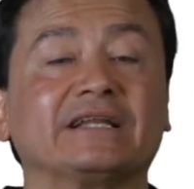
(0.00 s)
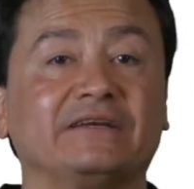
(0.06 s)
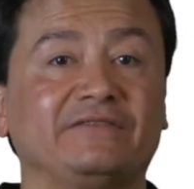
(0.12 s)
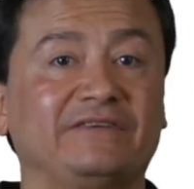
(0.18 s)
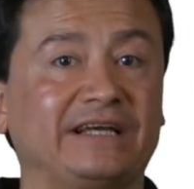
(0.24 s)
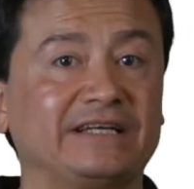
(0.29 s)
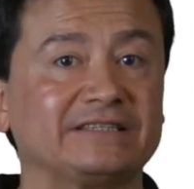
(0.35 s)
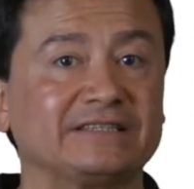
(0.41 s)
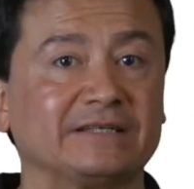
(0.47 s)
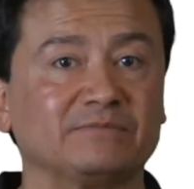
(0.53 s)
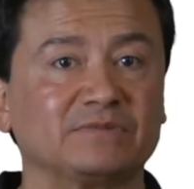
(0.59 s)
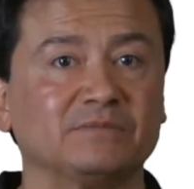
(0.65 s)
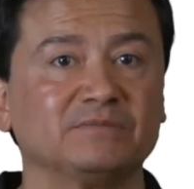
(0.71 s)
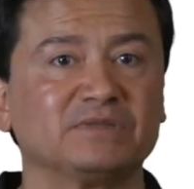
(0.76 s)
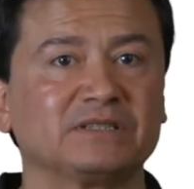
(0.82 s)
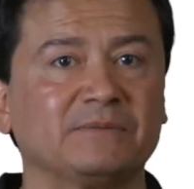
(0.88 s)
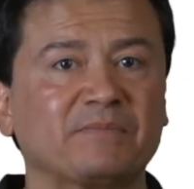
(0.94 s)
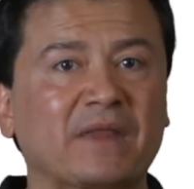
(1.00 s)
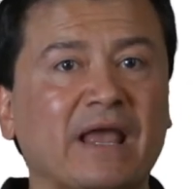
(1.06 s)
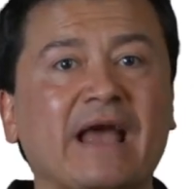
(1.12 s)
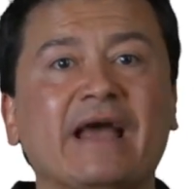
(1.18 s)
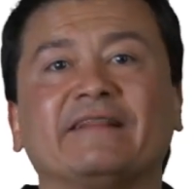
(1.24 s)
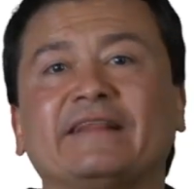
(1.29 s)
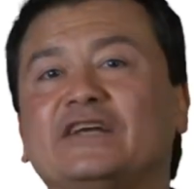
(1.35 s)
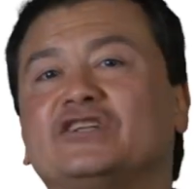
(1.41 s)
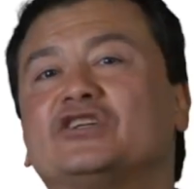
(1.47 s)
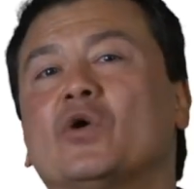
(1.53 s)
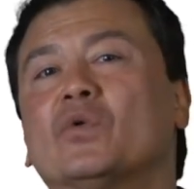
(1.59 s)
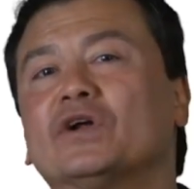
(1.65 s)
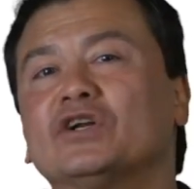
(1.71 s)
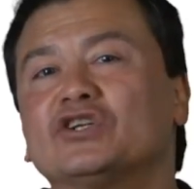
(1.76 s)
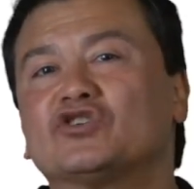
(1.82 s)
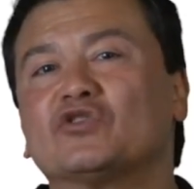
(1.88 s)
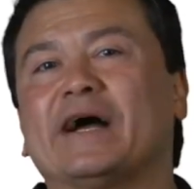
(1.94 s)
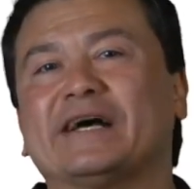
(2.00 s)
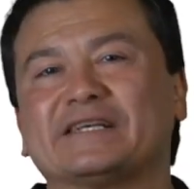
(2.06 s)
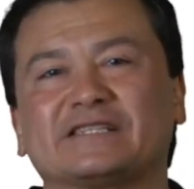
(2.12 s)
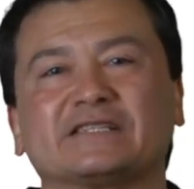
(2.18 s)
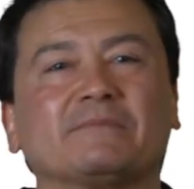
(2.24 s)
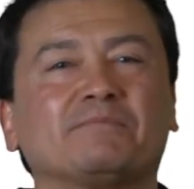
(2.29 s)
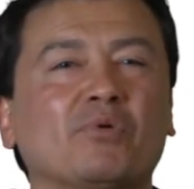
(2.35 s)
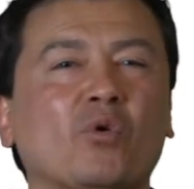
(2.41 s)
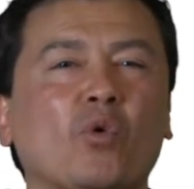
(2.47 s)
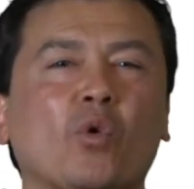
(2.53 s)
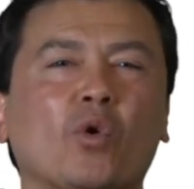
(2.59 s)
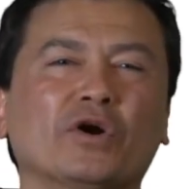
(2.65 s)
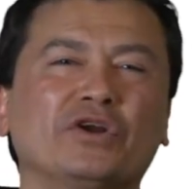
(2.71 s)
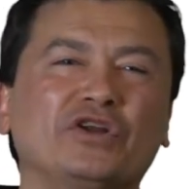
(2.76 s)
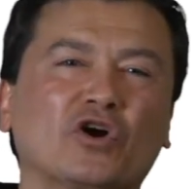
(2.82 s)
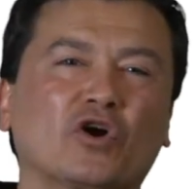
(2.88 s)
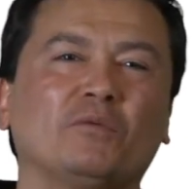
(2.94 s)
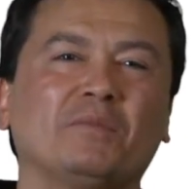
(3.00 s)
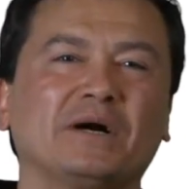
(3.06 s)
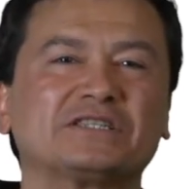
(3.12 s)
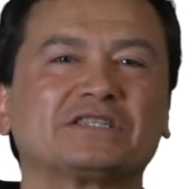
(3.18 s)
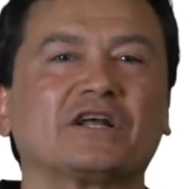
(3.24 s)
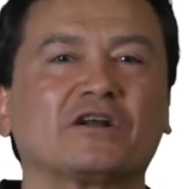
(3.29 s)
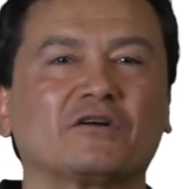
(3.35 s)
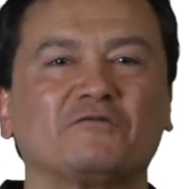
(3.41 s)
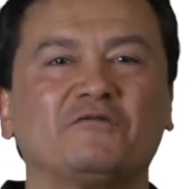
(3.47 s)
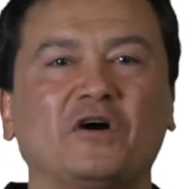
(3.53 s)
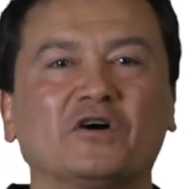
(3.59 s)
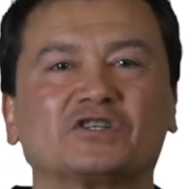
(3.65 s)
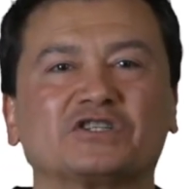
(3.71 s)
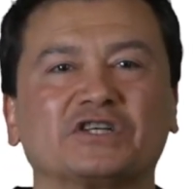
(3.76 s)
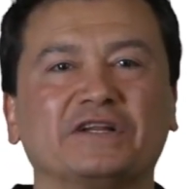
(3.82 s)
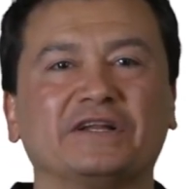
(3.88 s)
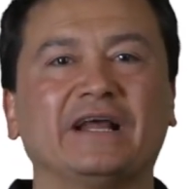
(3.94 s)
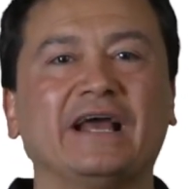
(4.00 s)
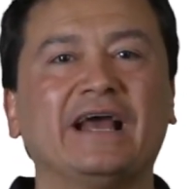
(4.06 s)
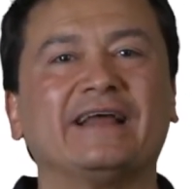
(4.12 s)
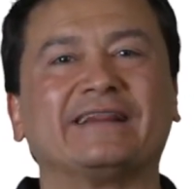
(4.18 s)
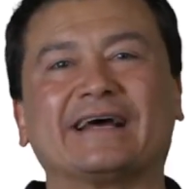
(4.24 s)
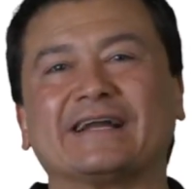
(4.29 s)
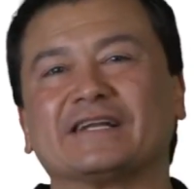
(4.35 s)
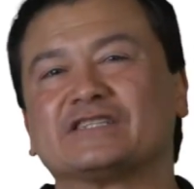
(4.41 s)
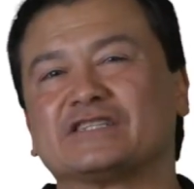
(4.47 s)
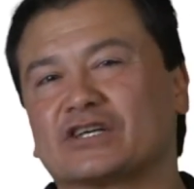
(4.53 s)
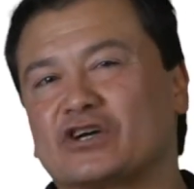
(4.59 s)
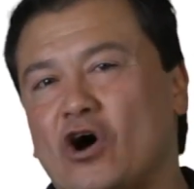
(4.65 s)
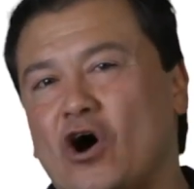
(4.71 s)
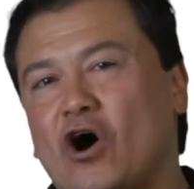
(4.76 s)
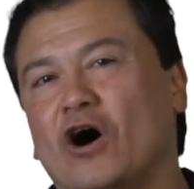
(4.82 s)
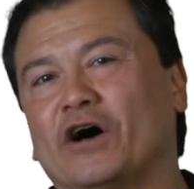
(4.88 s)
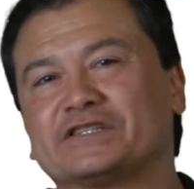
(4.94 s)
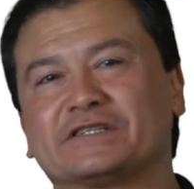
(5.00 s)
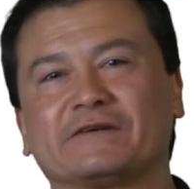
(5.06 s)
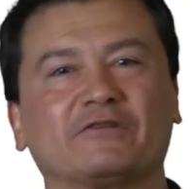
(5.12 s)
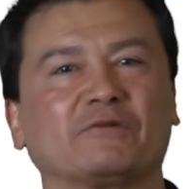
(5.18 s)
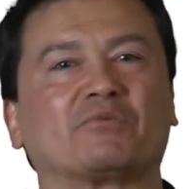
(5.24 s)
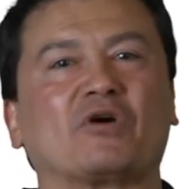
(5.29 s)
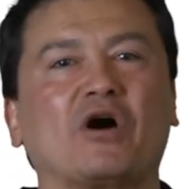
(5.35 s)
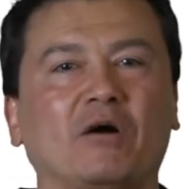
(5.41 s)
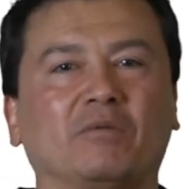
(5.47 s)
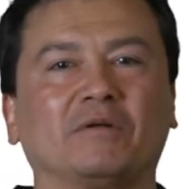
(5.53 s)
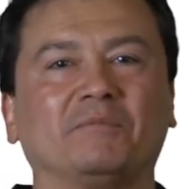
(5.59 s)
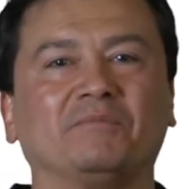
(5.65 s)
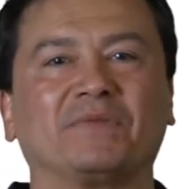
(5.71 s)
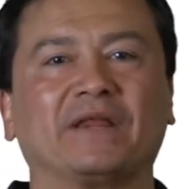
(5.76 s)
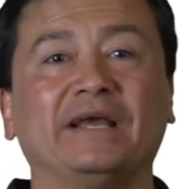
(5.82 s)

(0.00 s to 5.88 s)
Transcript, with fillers: alleviate symptoms, they don't address the poor neuromuscular function that is the cause of the problem.